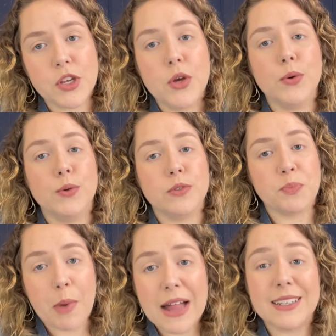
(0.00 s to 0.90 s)
whose
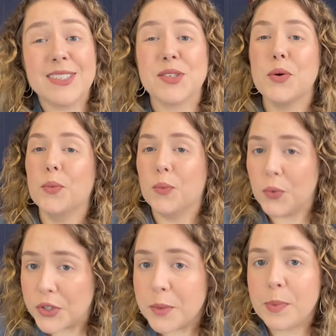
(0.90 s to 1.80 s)
ballots
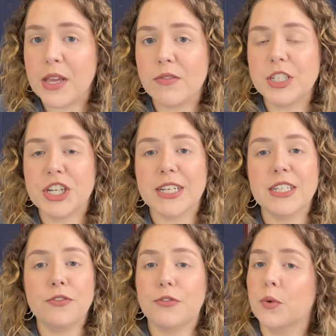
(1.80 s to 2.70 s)
would be
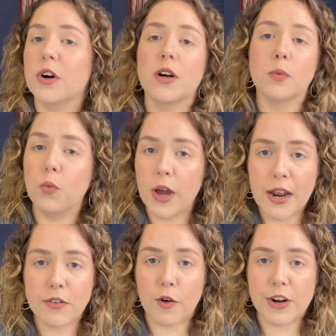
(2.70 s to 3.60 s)
rejected for
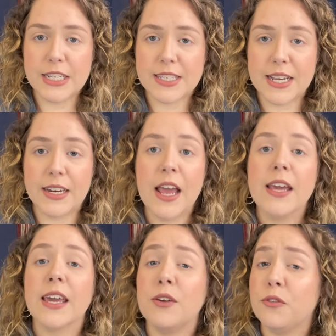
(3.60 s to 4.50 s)
whatever reason
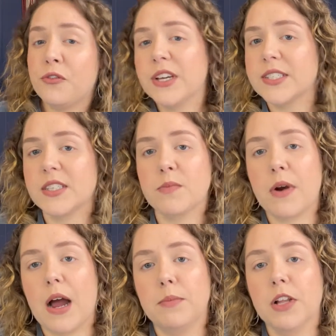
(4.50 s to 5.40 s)
can fix the
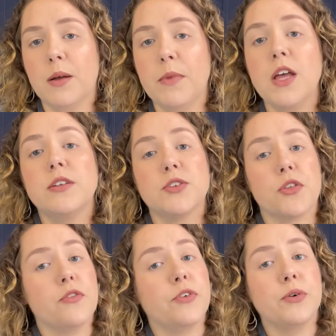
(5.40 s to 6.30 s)
problem so their
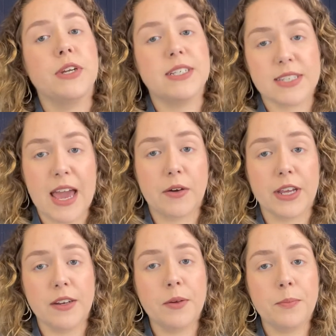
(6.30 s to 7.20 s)
vote is counted.